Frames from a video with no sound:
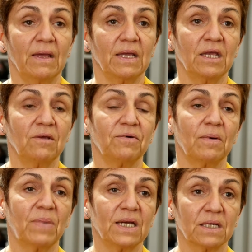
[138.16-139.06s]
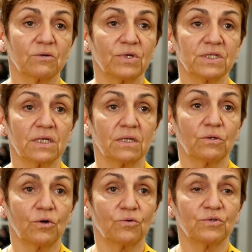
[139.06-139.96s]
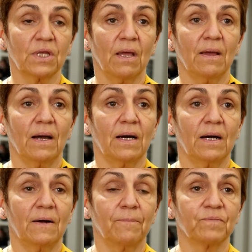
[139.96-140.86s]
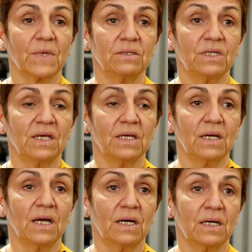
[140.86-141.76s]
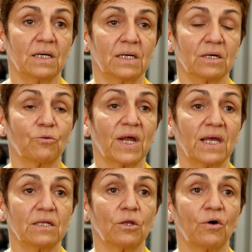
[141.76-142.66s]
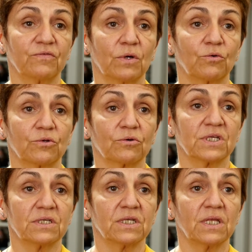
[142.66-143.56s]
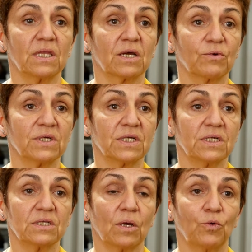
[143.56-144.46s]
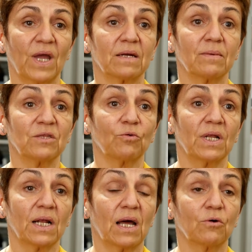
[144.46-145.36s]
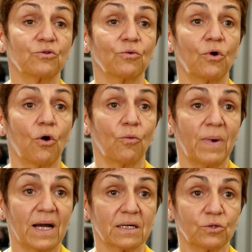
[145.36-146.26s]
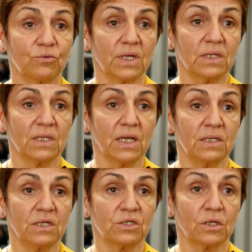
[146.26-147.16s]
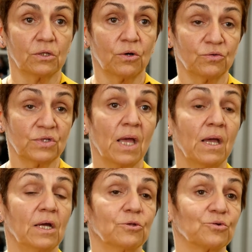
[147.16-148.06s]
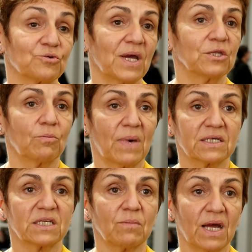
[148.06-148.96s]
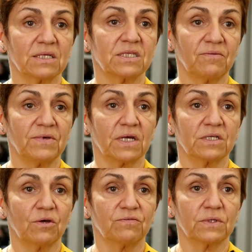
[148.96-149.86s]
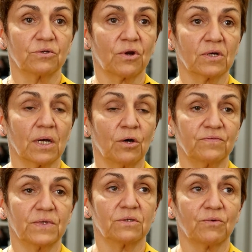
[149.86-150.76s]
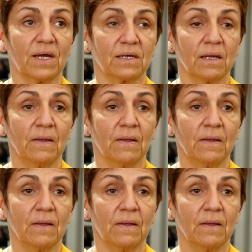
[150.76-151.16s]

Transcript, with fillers: if by decreasing the dose the grade of neurotoxicity decreases, we are eventually allowed to go back to the initial dose to try to maximize the efficacy of the drug.